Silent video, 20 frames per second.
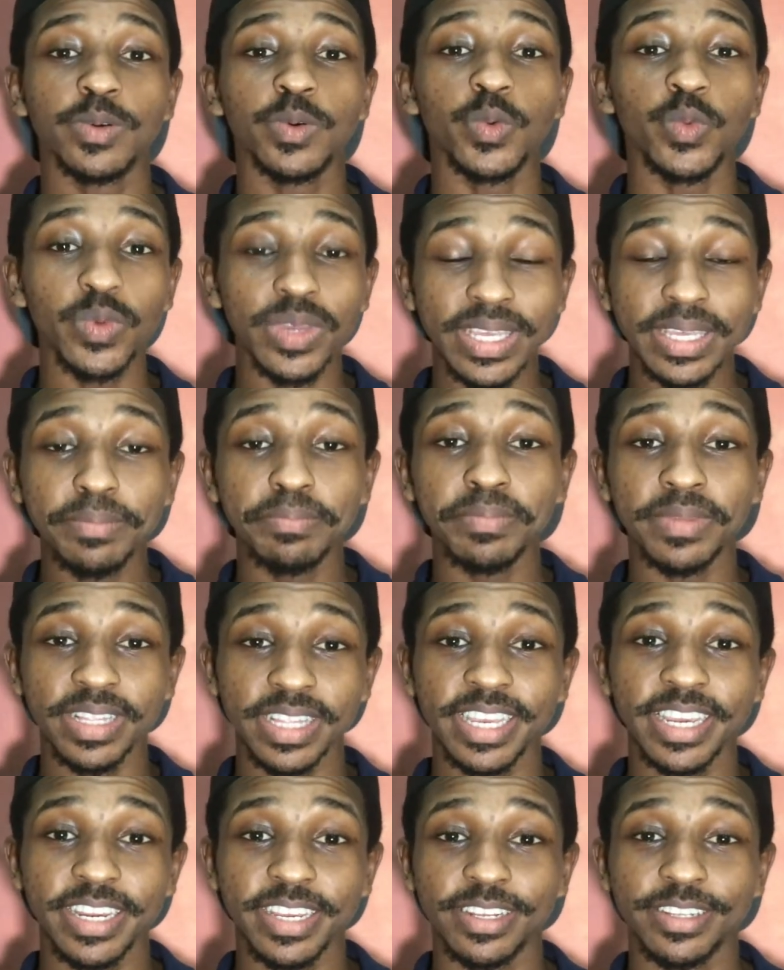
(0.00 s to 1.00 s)
we
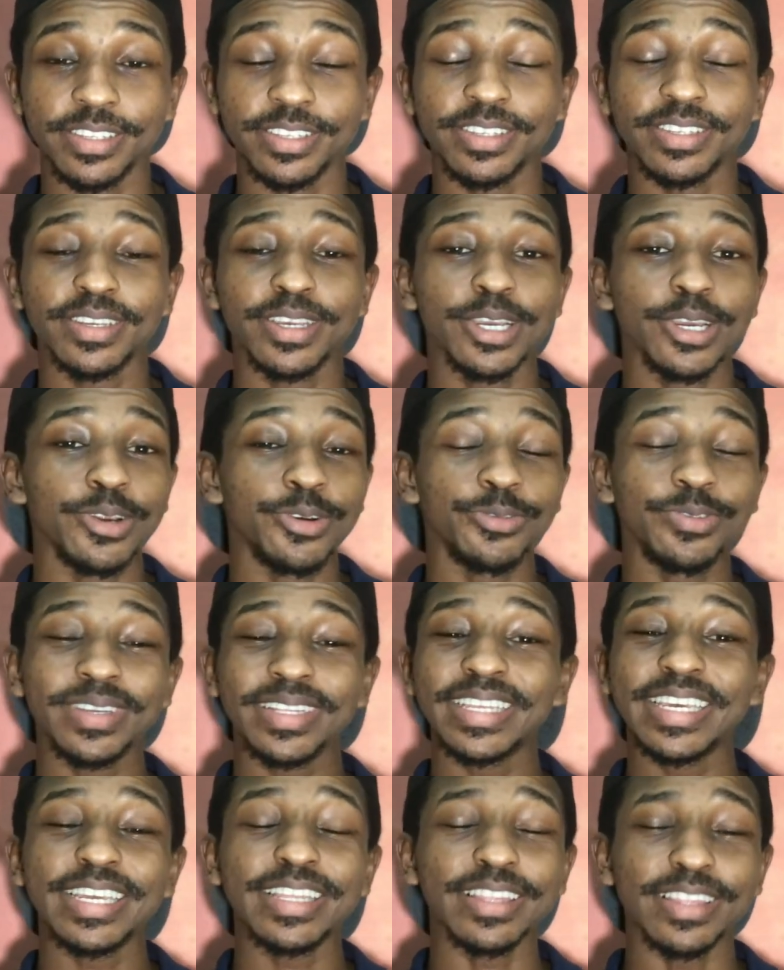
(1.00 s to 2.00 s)
millennials
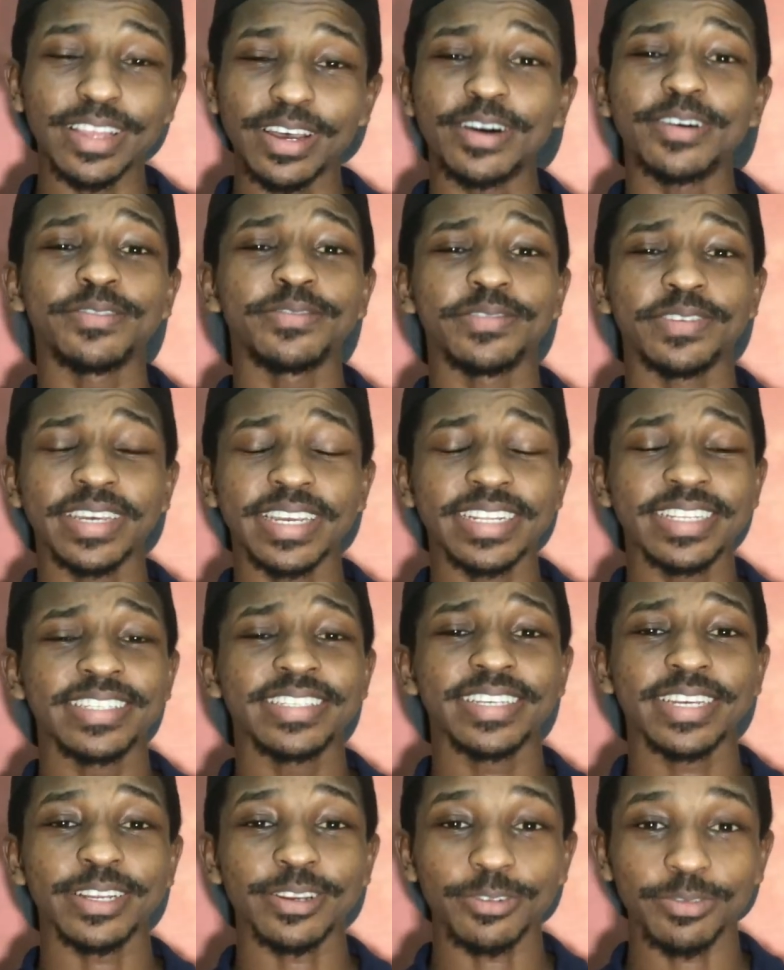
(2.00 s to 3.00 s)
really love
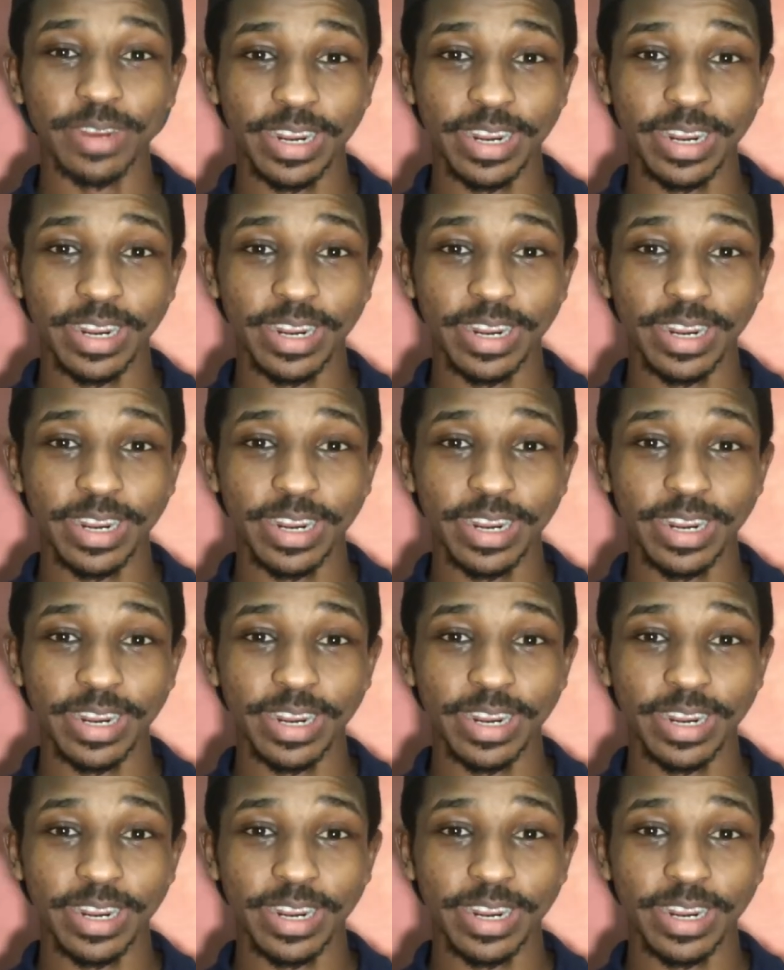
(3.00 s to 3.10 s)
instant